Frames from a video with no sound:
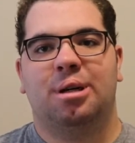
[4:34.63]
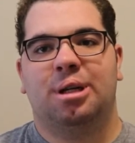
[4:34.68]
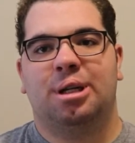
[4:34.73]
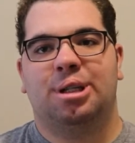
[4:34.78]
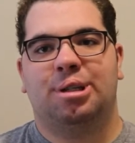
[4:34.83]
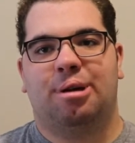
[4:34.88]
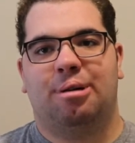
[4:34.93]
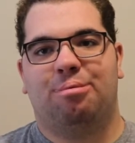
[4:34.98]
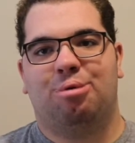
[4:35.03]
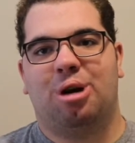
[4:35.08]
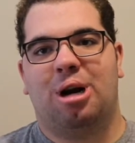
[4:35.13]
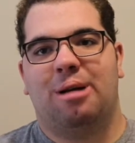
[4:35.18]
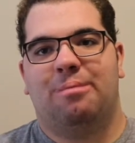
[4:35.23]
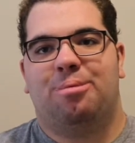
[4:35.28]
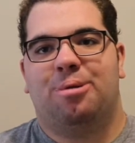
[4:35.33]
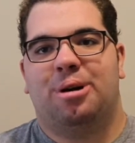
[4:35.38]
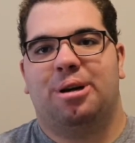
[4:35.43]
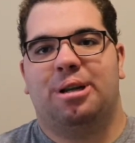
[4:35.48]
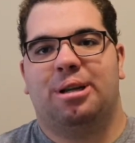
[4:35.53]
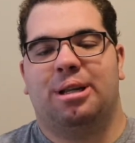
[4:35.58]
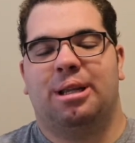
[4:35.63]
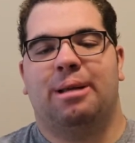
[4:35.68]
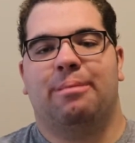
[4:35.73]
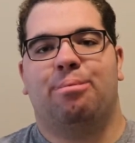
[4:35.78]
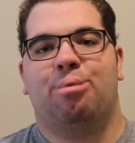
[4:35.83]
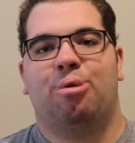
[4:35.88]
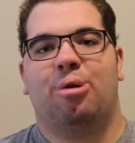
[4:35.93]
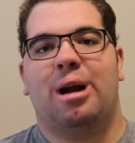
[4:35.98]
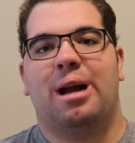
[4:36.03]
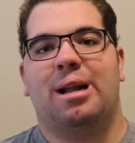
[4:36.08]
So I'd probably put the
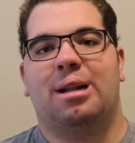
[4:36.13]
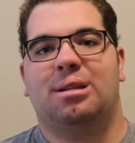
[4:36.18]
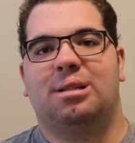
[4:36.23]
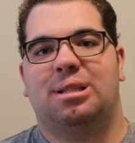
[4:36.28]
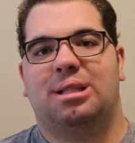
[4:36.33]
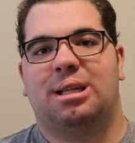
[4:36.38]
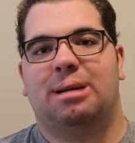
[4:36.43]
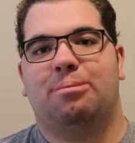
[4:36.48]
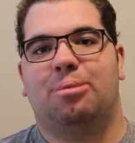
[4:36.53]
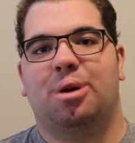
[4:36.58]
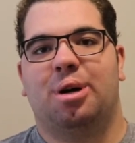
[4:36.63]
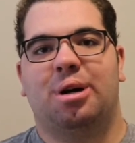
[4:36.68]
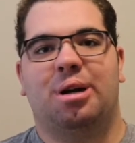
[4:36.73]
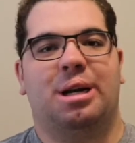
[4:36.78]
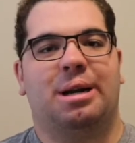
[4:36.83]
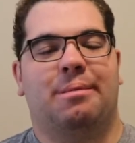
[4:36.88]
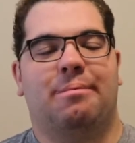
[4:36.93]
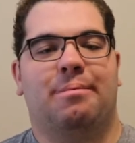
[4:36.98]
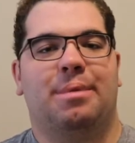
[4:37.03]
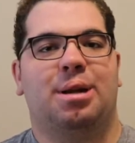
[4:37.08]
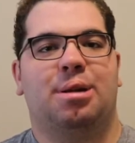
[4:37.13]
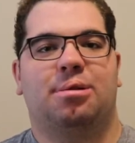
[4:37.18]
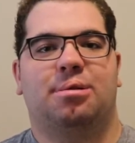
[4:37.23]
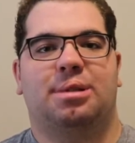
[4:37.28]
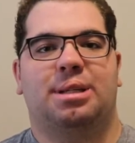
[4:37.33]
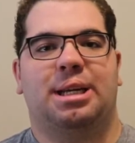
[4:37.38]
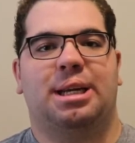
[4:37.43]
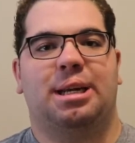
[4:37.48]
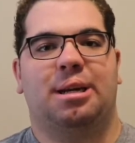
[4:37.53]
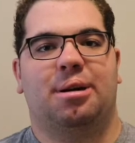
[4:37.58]
Bren somewhere in the middle
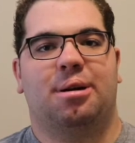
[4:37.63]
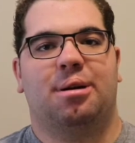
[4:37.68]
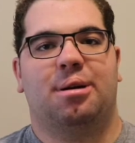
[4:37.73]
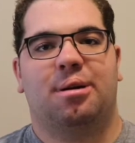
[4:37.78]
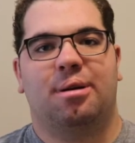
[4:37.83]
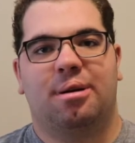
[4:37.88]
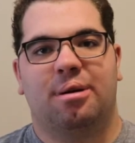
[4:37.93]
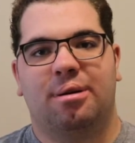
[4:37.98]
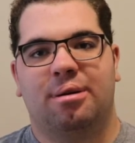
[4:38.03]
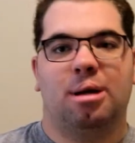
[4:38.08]
tier.